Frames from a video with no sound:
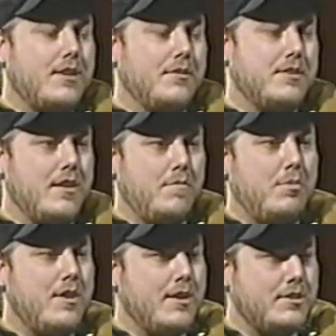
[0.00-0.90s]
outside of
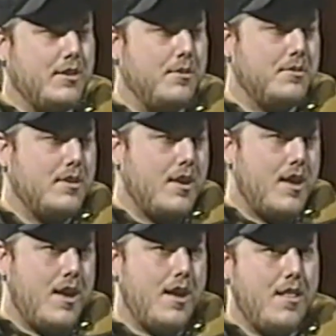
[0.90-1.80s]
playing shows
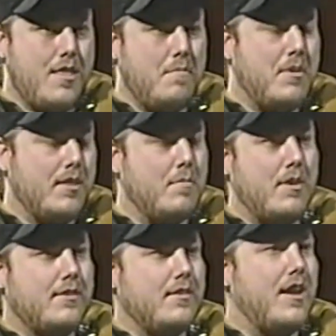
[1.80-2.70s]
and them being the
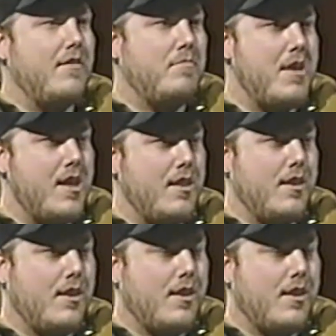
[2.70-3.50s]
best live band